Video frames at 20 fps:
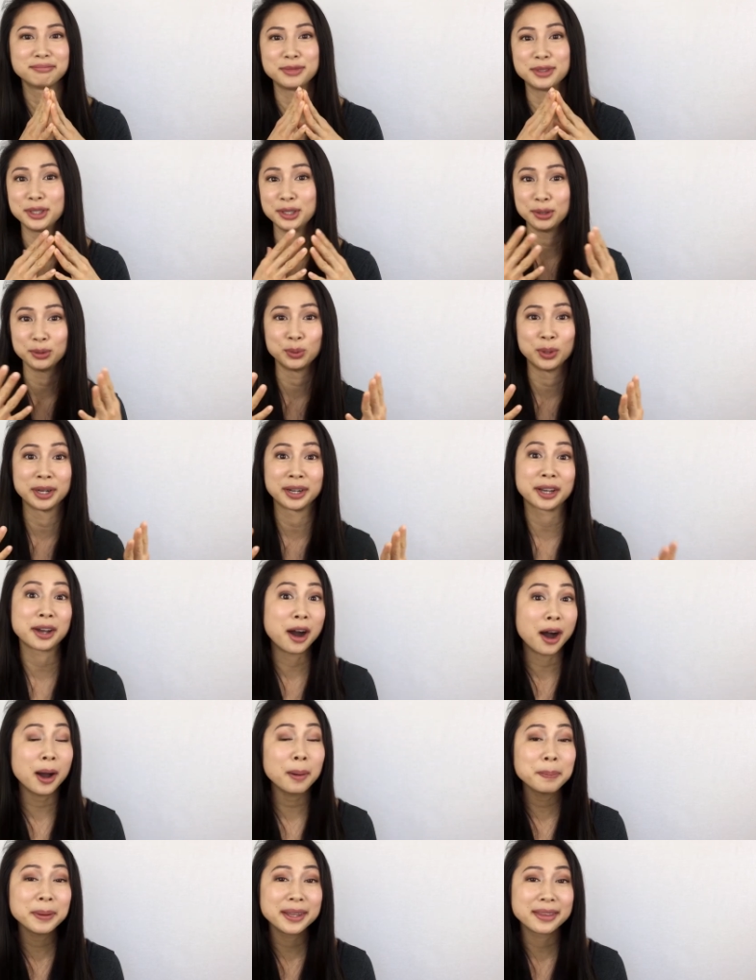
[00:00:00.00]
you want to
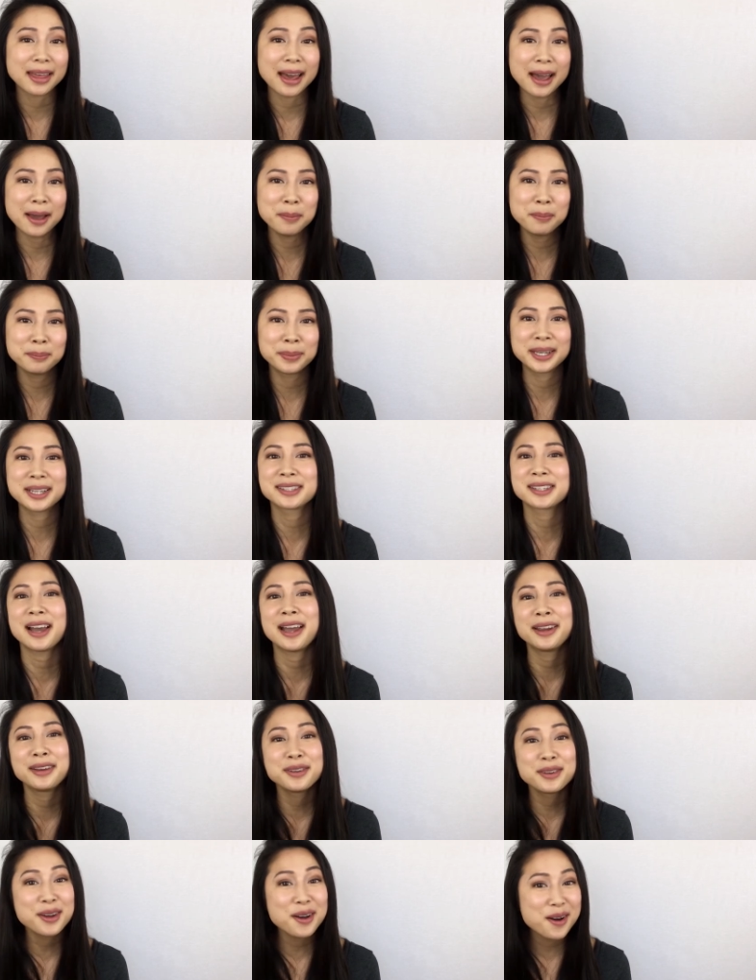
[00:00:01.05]
copy them, because
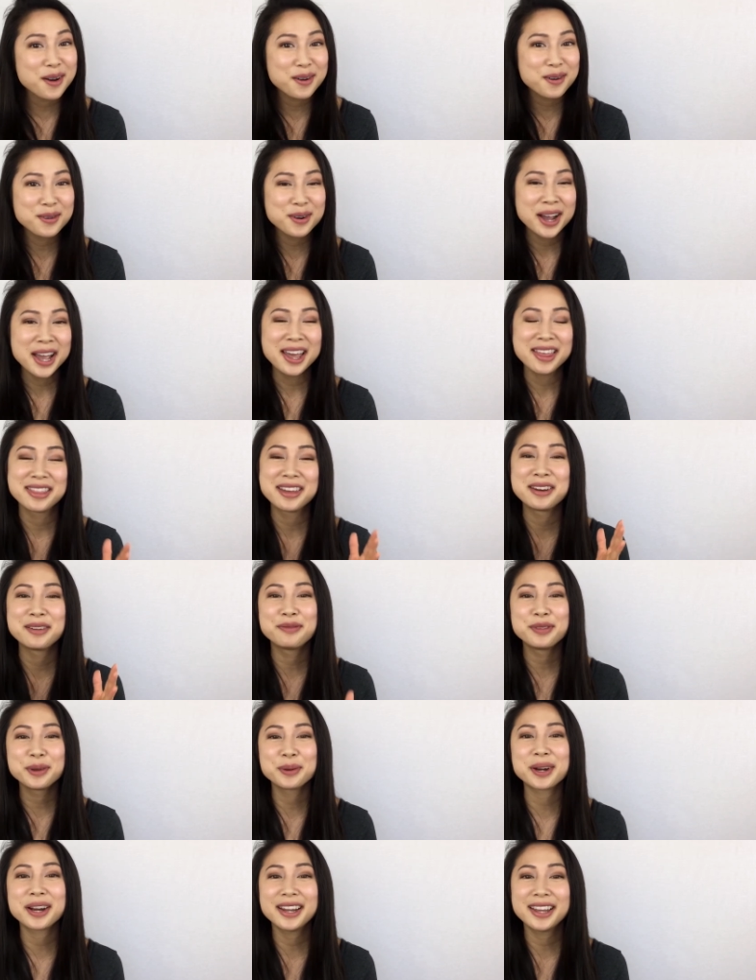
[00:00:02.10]
I know that if
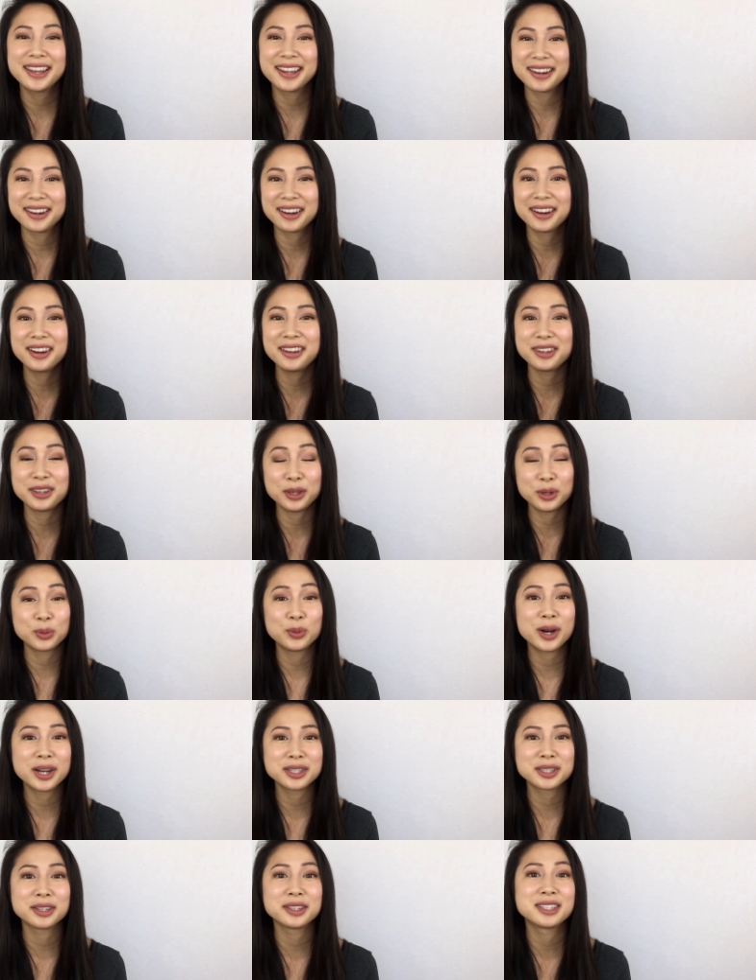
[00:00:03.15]
you are here, you
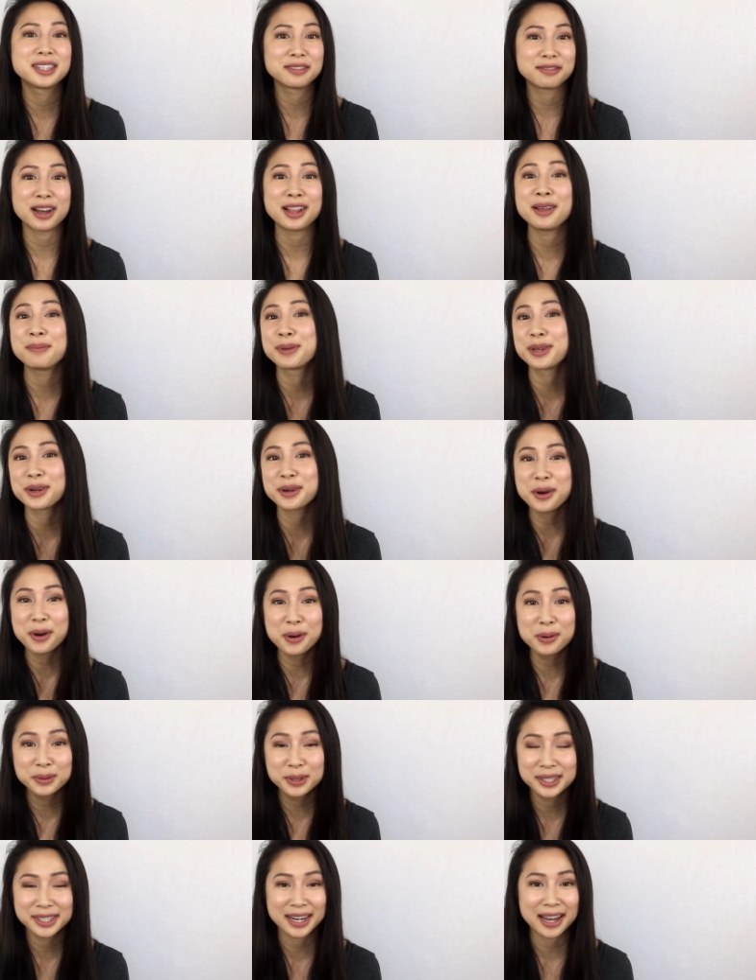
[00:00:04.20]
want to develop your
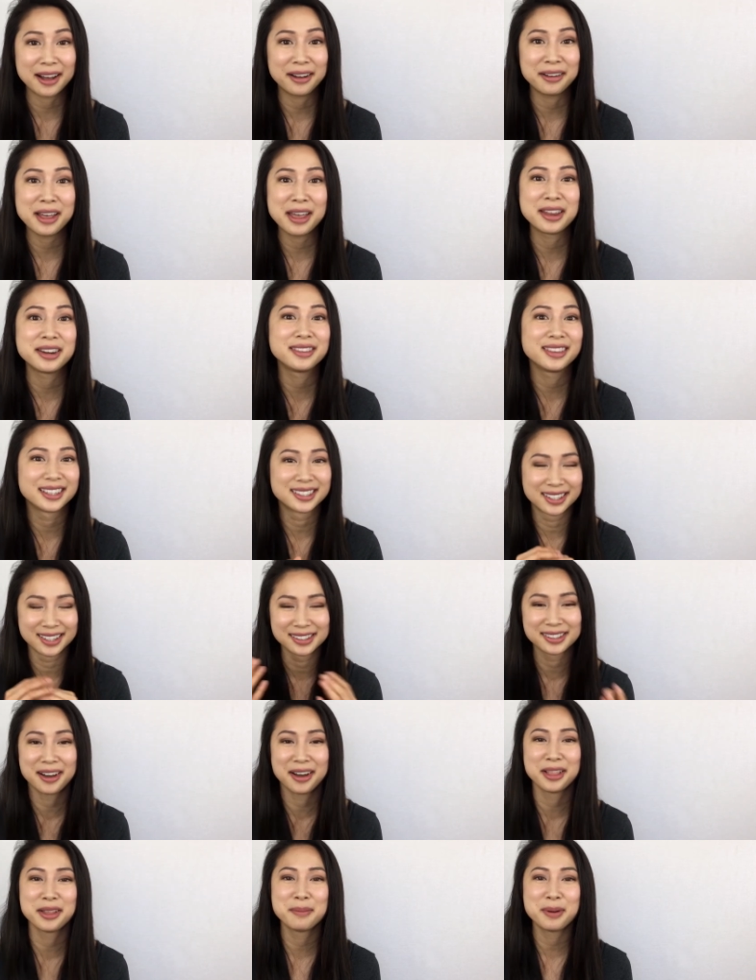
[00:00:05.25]
own style, and this is
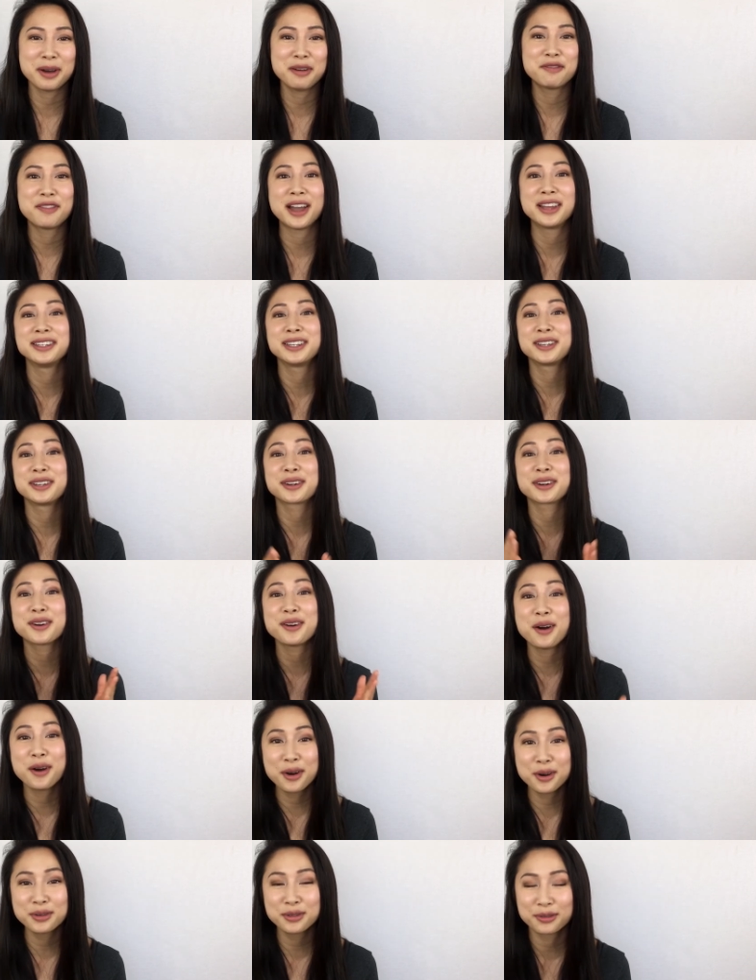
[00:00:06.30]
all about finding your
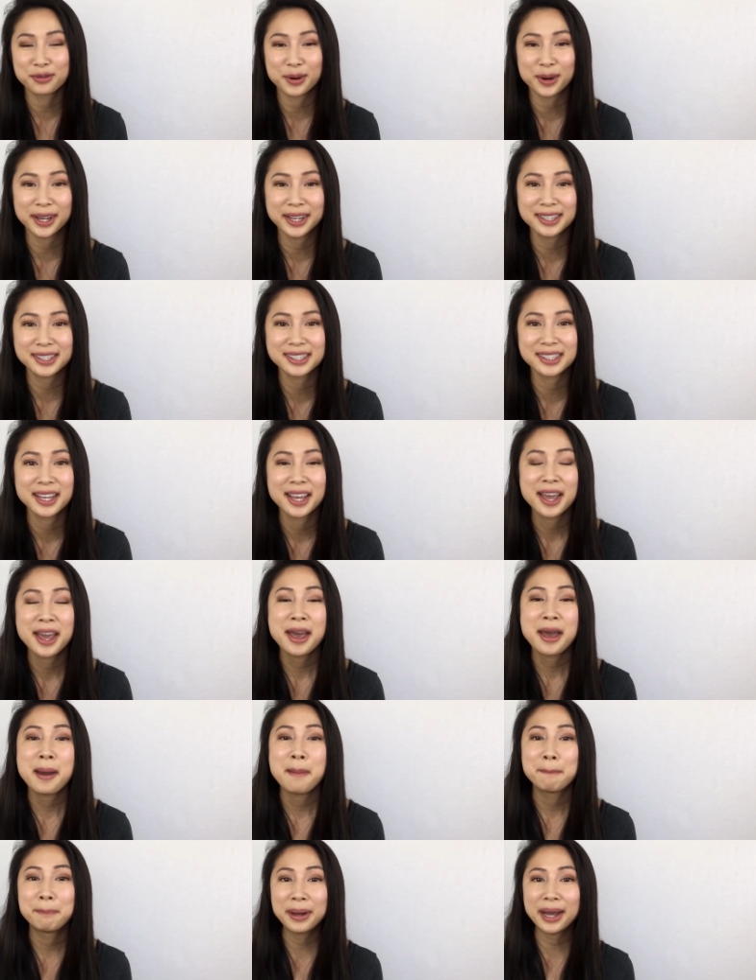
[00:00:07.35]
own voice.
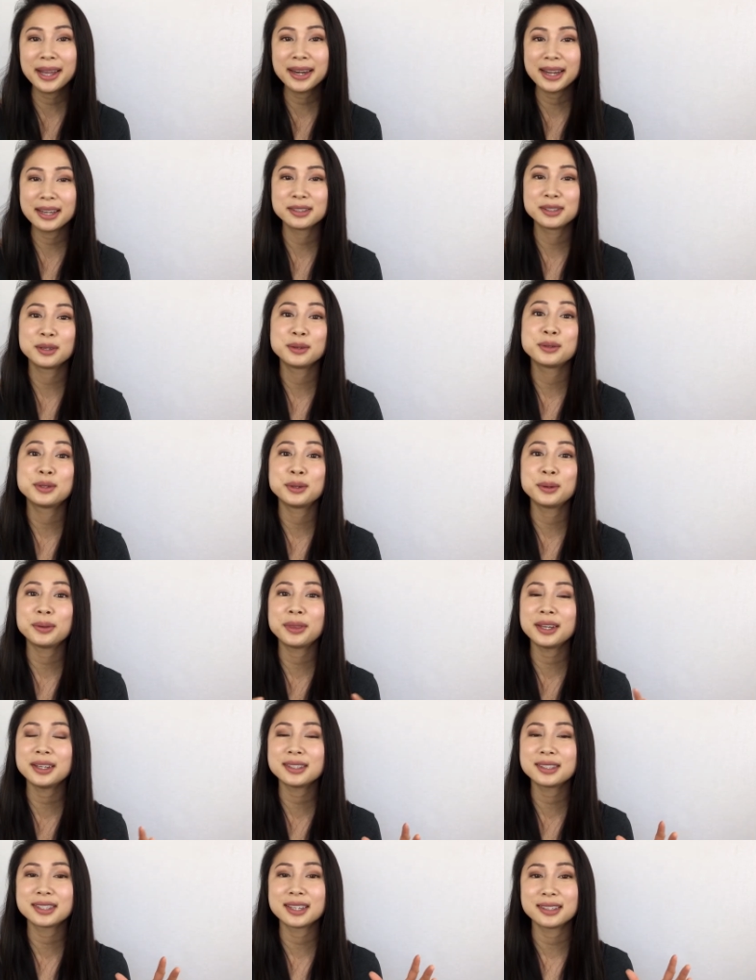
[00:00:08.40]
But as you do
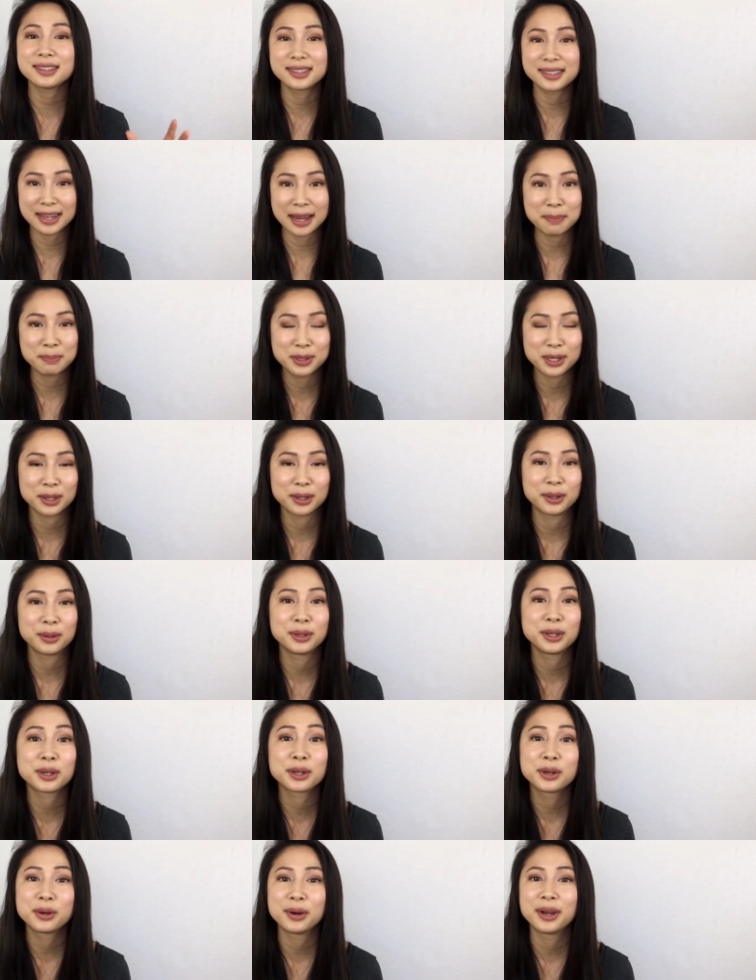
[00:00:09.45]
this step 2,
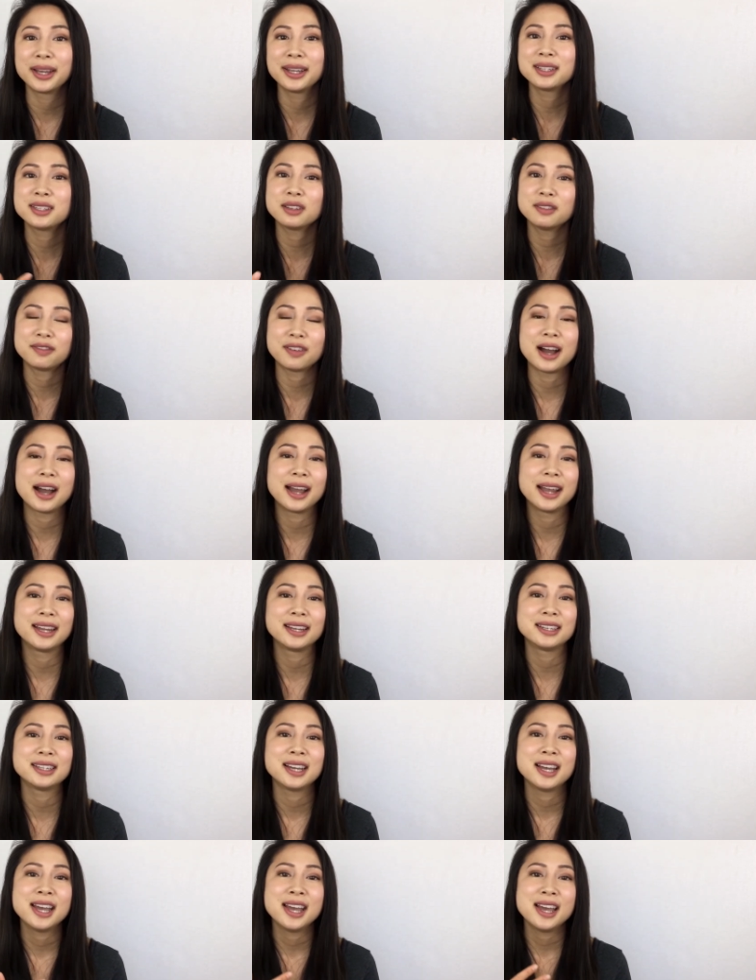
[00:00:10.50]
you're going to find